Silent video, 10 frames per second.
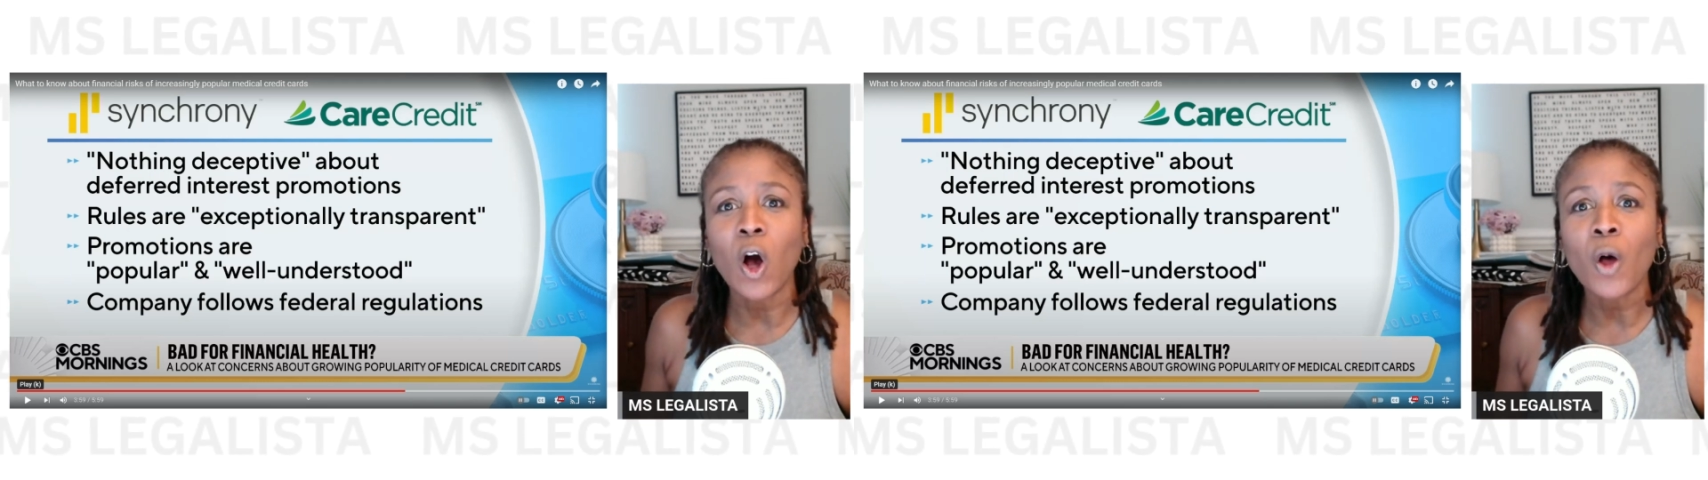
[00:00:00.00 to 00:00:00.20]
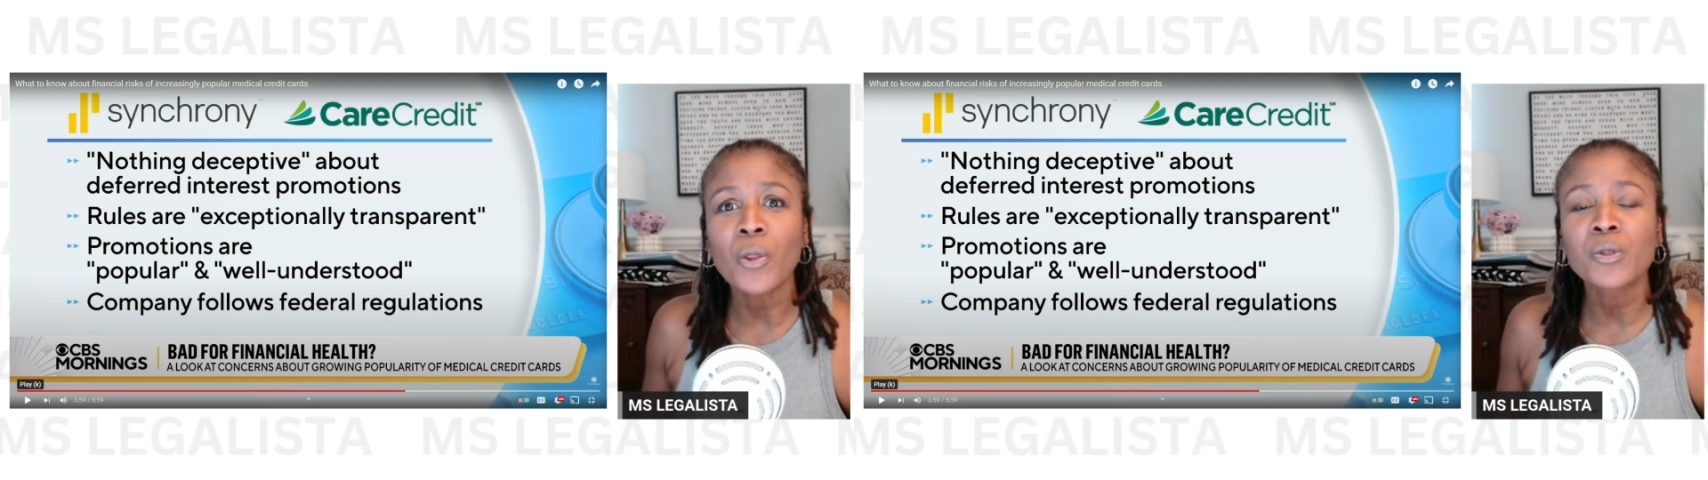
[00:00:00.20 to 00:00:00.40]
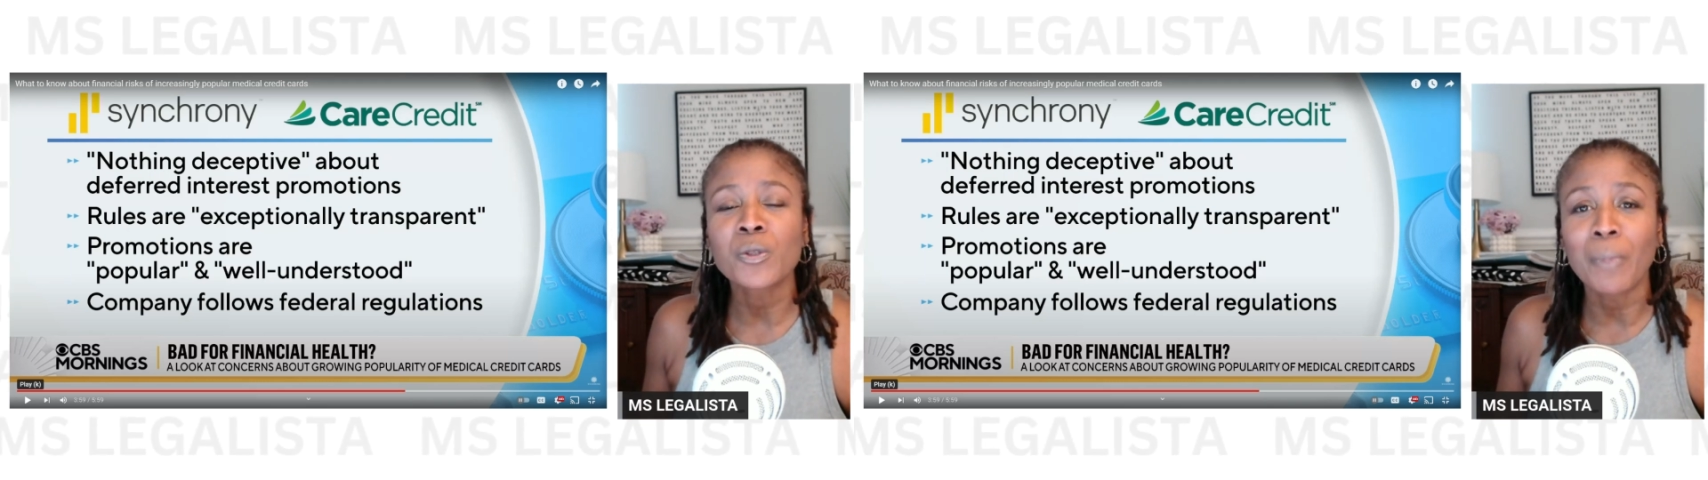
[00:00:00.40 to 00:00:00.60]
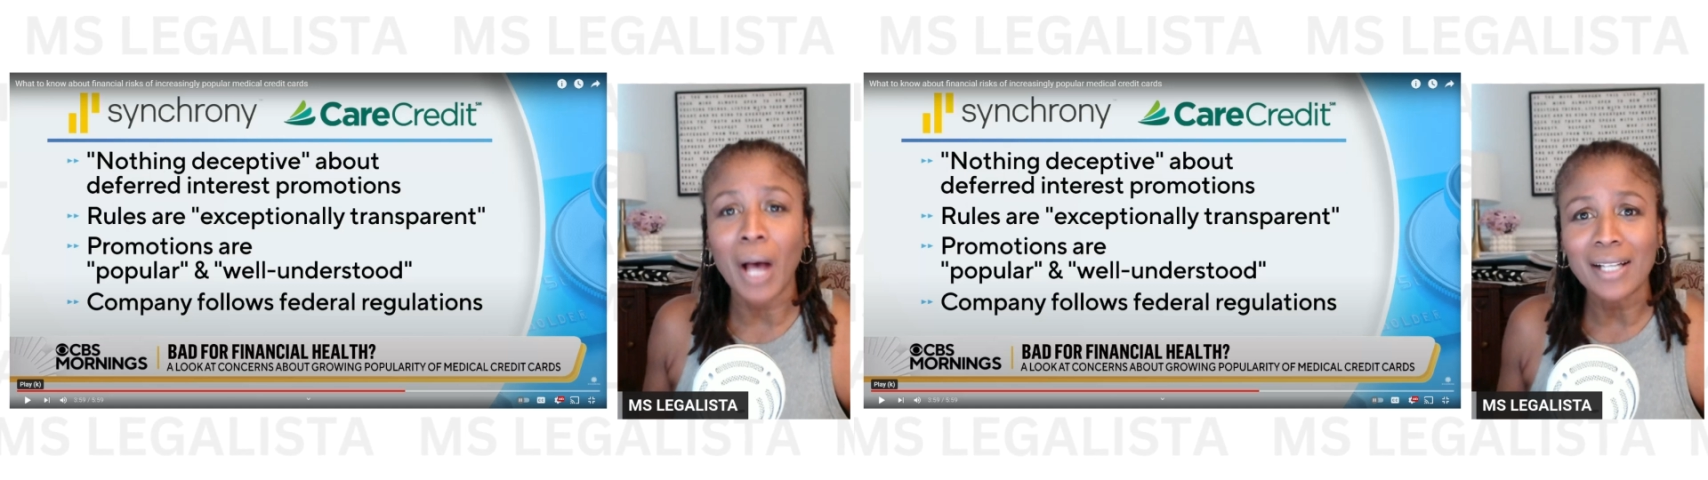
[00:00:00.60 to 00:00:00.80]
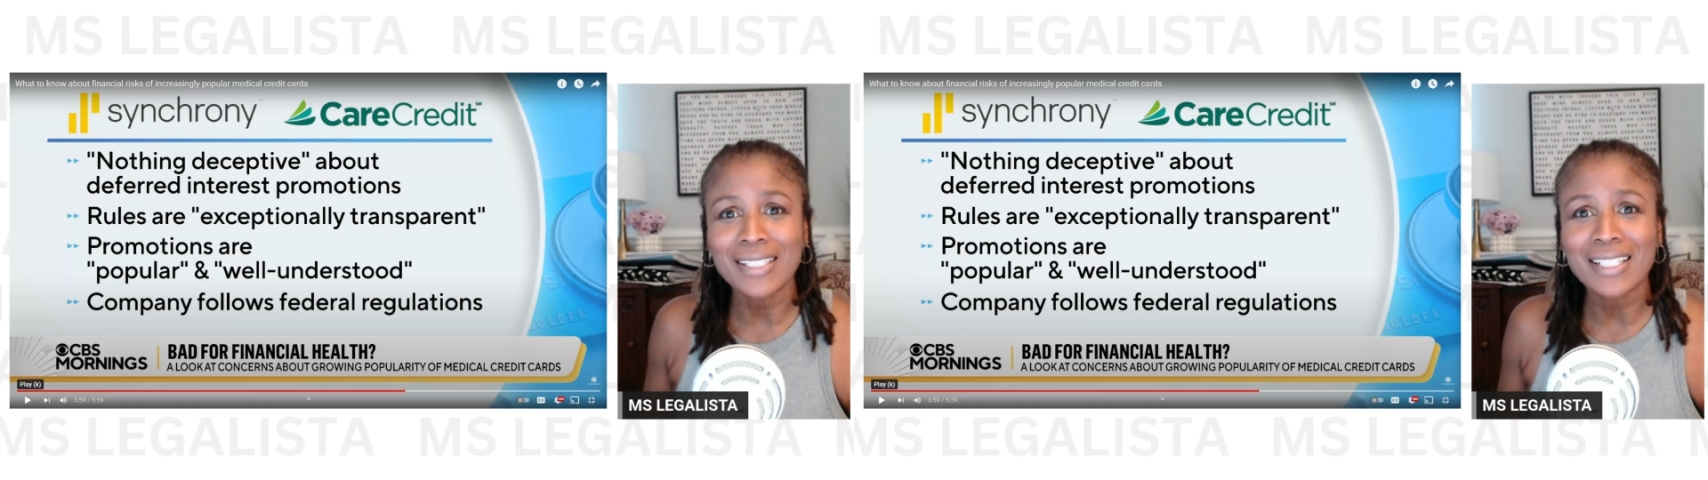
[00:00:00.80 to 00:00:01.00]
all those
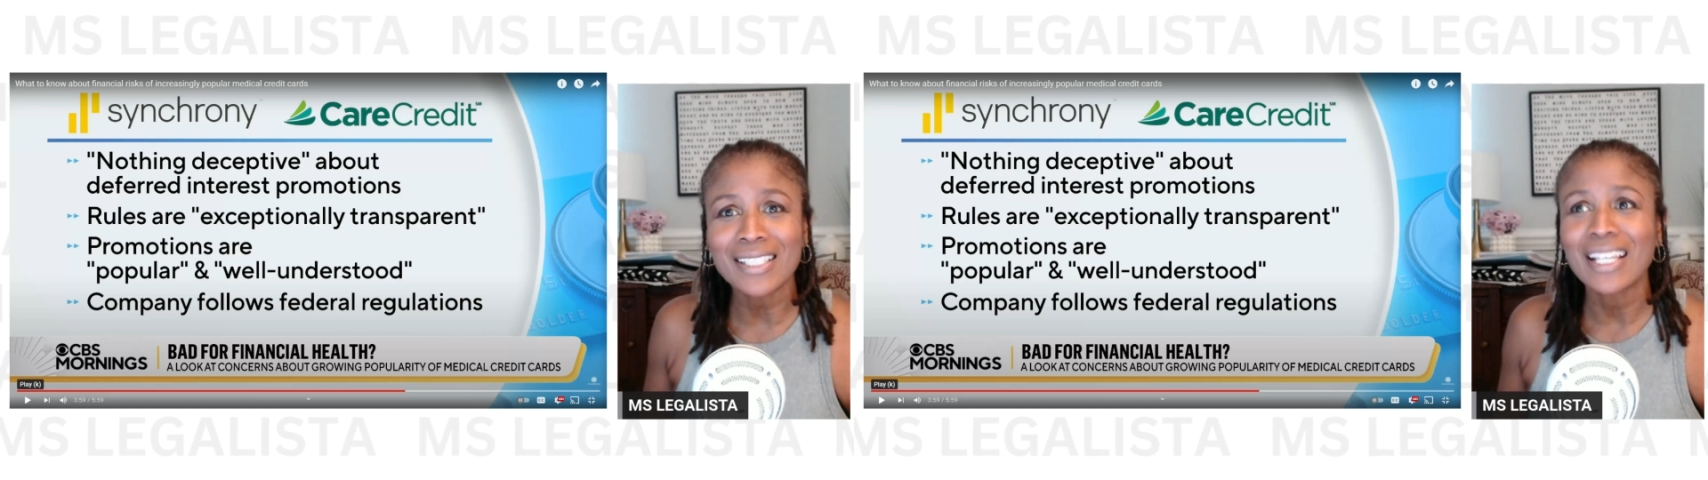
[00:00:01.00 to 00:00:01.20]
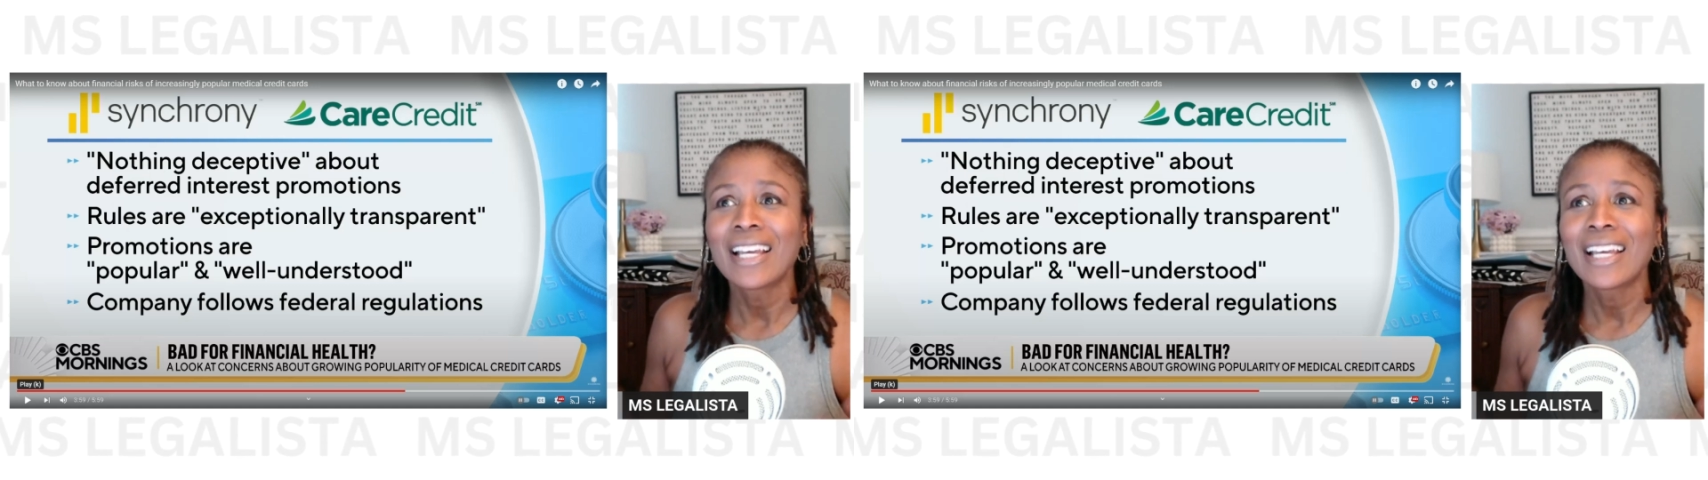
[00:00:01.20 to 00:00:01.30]
boxes.